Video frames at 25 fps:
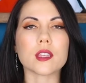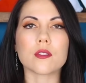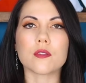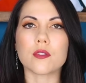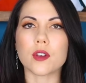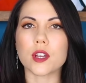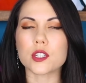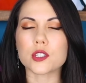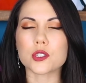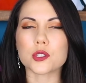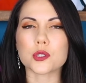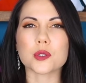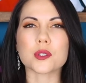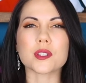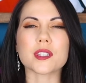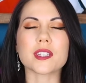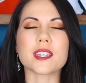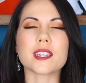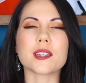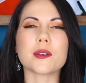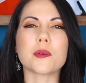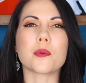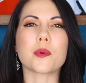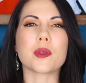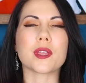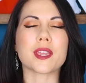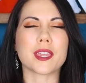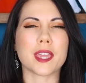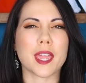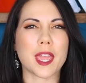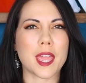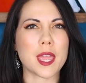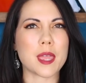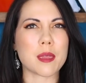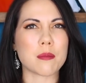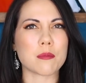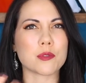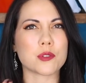eventually we
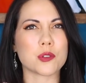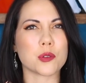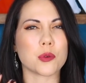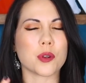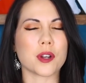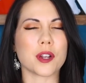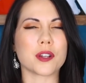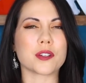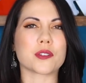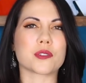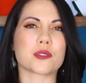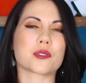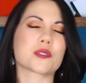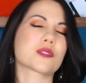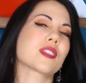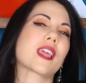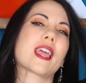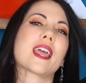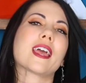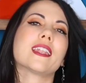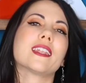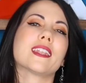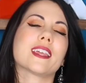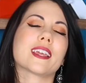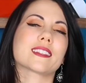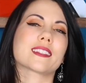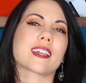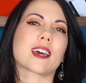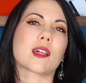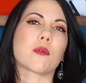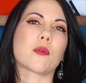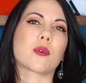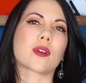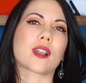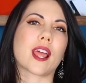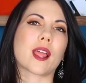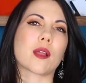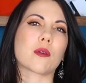came to an understanding
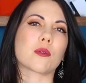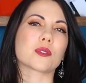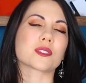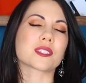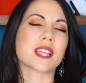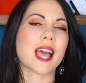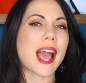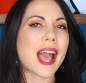that what I was